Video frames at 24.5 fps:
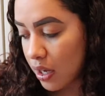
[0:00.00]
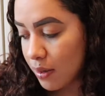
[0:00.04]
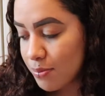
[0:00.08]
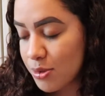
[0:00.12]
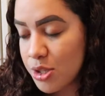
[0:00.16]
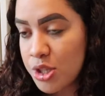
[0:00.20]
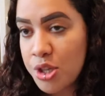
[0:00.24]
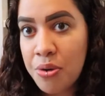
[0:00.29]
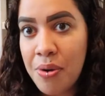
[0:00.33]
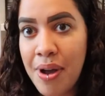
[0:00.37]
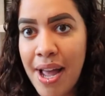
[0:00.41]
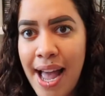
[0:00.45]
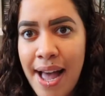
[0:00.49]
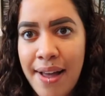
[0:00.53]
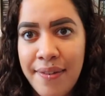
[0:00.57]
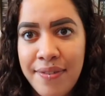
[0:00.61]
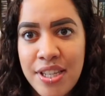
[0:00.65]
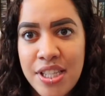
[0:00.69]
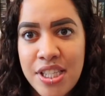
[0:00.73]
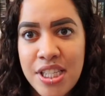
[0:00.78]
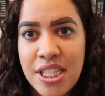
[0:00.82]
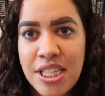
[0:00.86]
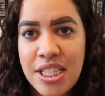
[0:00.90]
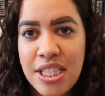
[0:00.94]
So I
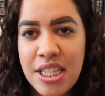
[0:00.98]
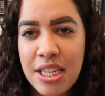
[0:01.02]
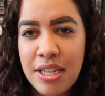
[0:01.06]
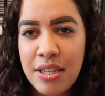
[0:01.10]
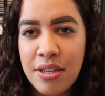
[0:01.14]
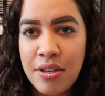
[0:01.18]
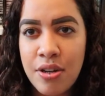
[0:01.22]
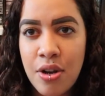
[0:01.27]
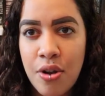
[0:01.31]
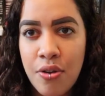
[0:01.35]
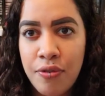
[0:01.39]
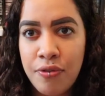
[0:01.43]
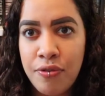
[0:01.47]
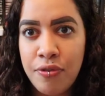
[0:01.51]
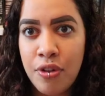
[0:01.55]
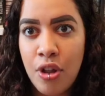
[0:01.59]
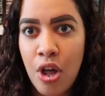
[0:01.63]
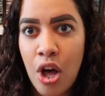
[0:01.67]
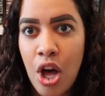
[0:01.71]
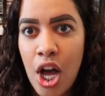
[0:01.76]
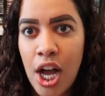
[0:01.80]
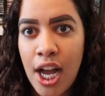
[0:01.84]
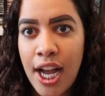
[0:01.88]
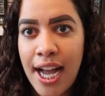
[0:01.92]
obviously didn't
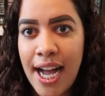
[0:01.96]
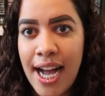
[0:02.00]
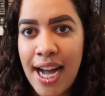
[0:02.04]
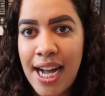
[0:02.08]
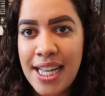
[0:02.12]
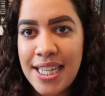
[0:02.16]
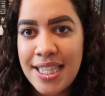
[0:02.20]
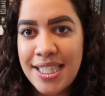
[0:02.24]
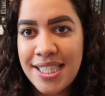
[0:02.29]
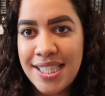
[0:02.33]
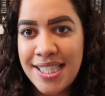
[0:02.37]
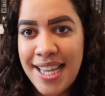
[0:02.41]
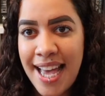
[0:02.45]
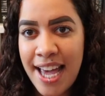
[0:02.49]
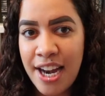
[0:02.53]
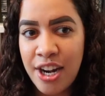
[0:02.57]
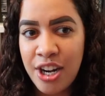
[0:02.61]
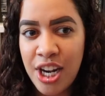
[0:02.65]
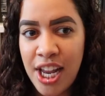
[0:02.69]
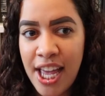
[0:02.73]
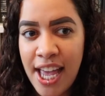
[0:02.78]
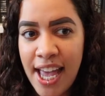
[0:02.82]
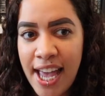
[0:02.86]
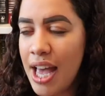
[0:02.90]
vlog on
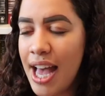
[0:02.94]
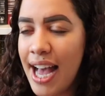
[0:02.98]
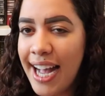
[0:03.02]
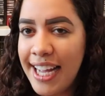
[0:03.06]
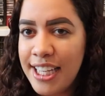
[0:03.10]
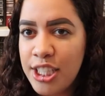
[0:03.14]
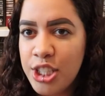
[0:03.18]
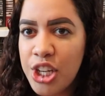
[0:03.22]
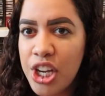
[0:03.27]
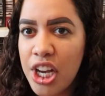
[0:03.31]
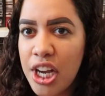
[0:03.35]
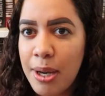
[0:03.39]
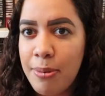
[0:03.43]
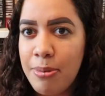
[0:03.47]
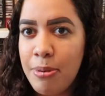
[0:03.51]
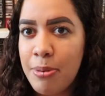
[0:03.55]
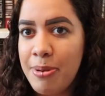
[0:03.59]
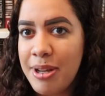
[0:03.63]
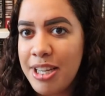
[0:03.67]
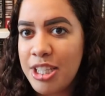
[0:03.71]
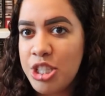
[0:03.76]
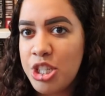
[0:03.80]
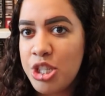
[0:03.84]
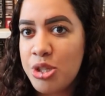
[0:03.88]
Saturday. I took a couple
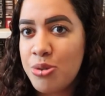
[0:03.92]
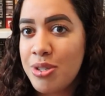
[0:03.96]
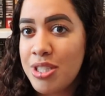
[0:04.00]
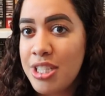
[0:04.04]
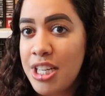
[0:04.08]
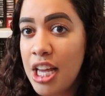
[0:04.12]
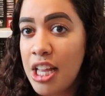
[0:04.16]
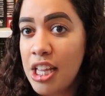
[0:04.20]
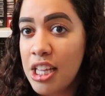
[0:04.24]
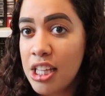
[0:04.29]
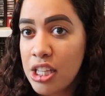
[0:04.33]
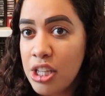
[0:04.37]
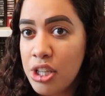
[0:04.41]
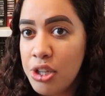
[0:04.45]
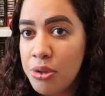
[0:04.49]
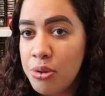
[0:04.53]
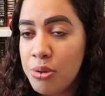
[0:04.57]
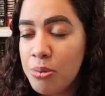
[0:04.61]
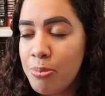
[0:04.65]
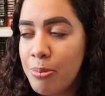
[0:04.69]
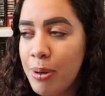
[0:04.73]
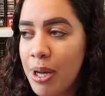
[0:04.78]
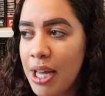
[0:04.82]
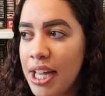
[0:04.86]
pictures, which I'll
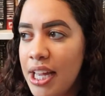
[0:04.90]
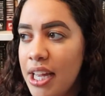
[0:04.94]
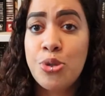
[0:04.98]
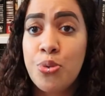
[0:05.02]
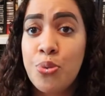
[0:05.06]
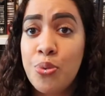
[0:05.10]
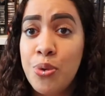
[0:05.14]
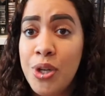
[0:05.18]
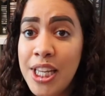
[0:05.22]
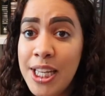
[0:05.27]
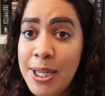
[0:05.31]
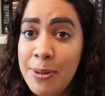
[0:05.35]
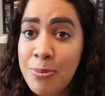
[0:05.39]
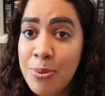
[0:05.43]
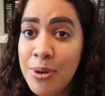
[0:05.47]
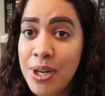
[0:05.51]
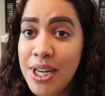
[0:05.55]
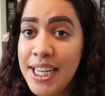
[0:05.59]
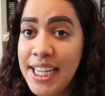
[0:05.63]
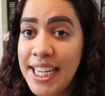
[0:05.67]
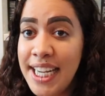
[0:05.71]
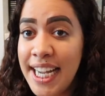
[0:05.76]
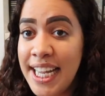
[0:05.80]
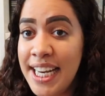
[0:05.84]
include, but it's really
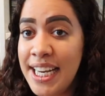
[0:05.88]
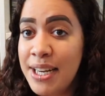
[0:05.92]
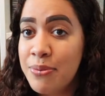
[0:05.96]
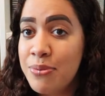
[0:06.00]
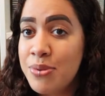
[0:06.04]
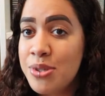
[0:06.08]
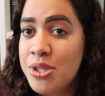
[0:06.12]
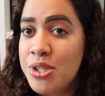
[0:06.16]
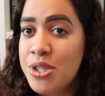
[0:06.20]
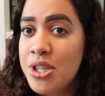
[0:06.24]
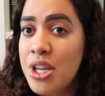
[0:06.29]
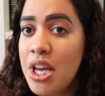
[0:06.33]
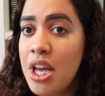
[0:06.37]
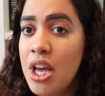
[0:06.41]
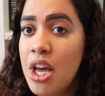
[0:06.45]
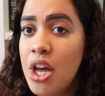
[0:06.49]
pretty and it was